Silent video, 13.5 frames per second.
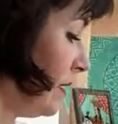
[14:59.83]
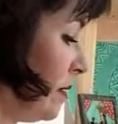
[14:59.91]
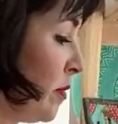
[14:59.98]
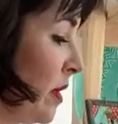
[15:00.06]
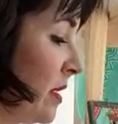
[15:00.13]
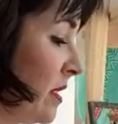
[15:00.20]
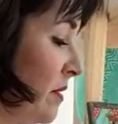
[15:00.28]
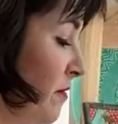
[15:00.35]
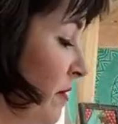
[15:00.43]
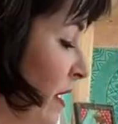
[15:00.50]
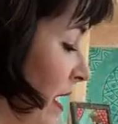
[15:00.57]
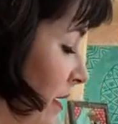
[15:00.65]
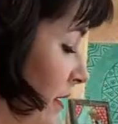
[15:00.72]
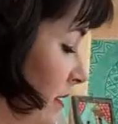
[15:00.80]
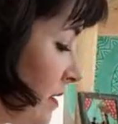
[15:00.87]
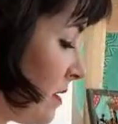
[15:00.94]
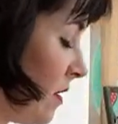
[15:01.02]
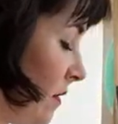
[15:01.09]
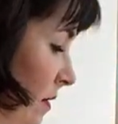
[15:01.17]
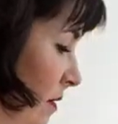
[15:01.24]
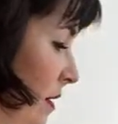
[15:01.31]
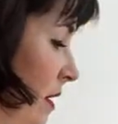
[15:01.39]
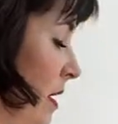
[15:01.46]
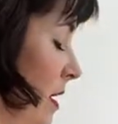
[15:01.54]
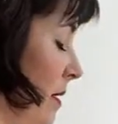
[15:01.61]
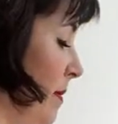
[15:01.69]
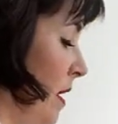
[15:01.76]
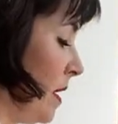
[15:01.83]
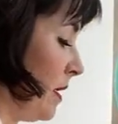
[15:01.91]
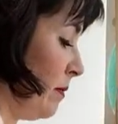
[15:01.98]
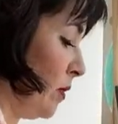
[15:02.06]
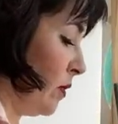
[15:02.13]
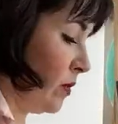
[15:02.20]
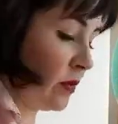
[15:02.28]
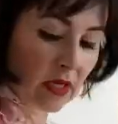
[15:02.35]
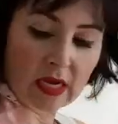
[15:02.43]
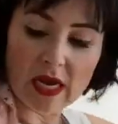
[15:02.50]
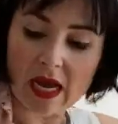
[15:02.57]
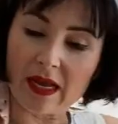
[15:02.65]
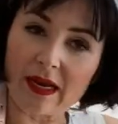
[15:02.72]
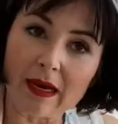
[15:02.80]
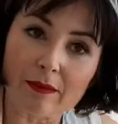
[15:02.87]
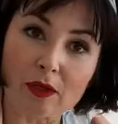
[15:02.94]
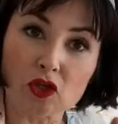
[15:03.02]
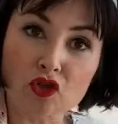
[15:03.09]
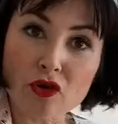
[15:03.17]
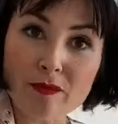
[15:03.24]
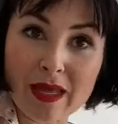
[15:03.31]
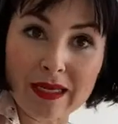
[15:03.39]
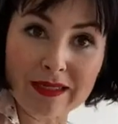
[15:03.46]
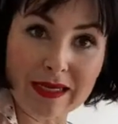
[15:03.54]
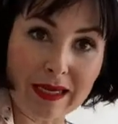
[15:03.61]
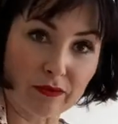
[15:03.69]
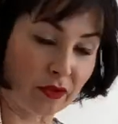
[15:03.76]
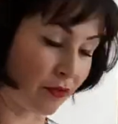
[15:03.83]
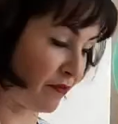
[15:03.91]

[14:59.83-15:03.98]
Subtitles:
press it flat on the ironing board, and I'm going to trim that down to